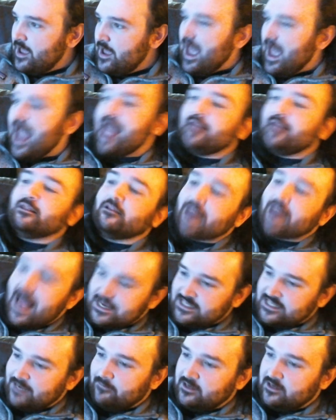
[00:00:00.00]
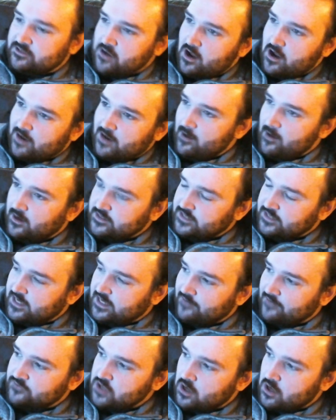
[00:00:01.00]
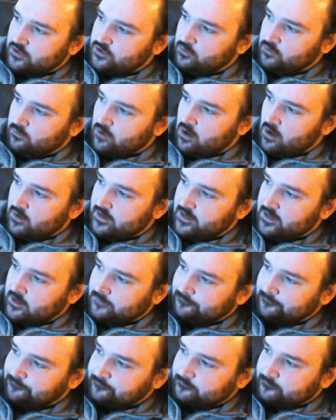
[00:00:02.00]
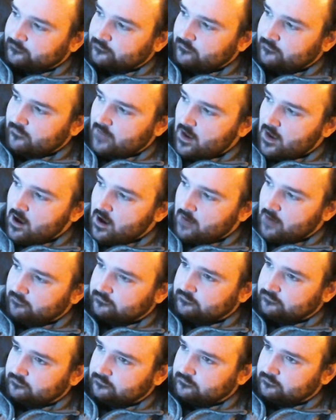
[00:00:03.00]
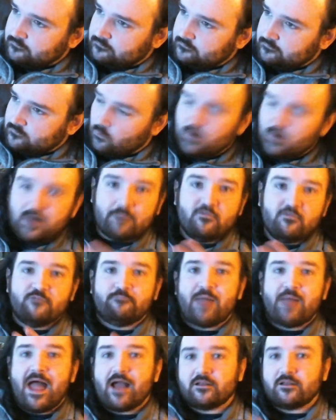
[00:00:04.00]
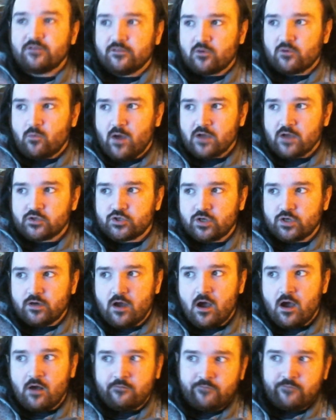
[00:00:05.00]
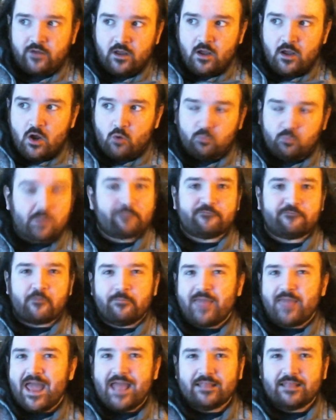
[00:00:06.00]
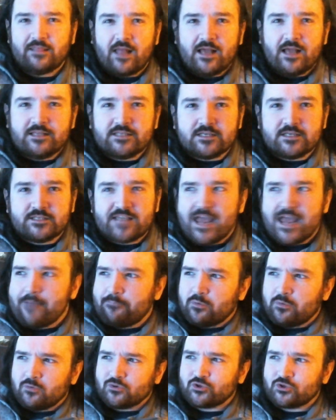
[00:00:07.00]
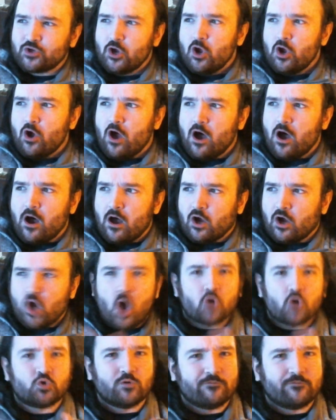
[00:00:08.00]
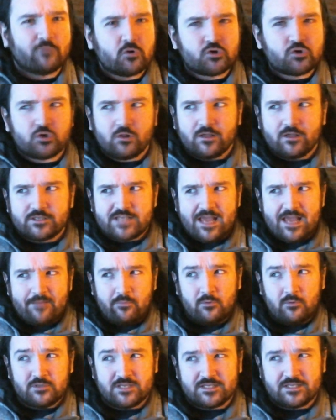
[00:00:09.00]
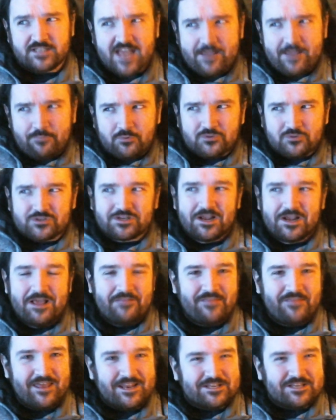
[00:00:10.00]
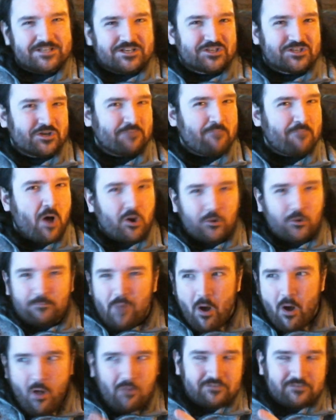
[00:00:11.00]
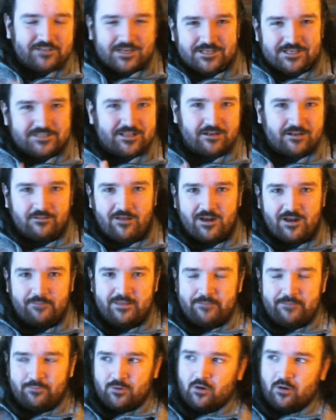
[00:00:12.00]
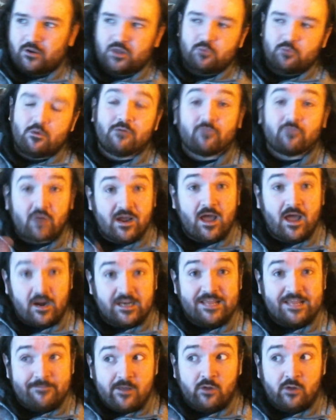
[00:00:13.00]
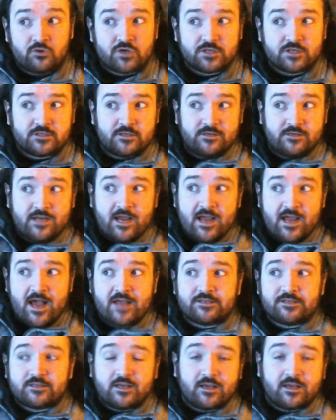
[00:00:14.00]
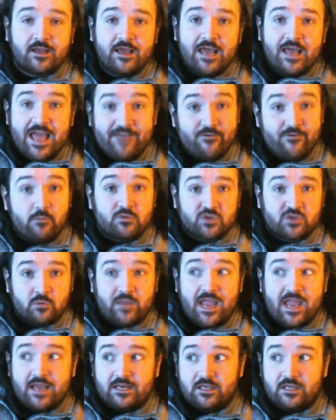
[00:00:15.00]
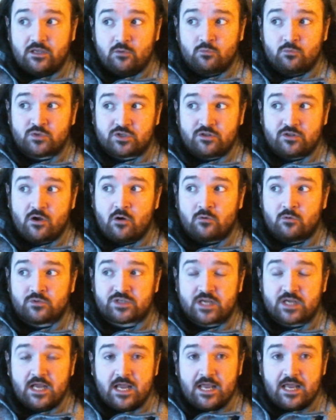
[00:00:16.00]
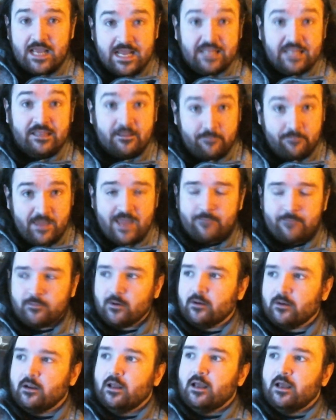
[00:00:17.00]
And the last thing I'm going to talk about, because again, I've talked too long here, we're going to move back to the question of ripped from the headlines examples, controversial examples, examples that exist in modern politics and that a lot of people argue over. I got an email just today asking if it was okay to use those in the paper.